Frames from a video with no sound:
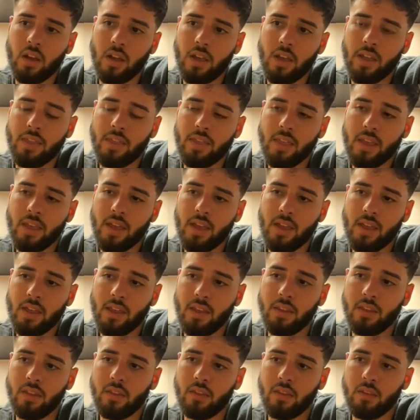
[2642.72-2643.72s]
And
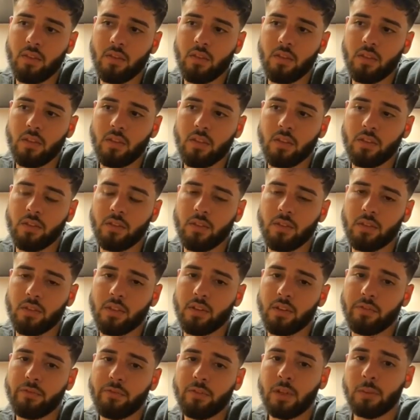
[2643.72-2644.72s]
then
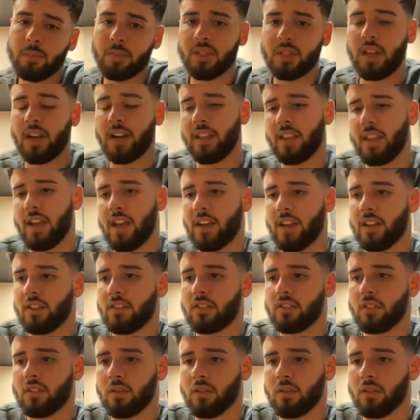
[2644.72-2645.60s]
the flip side of that is,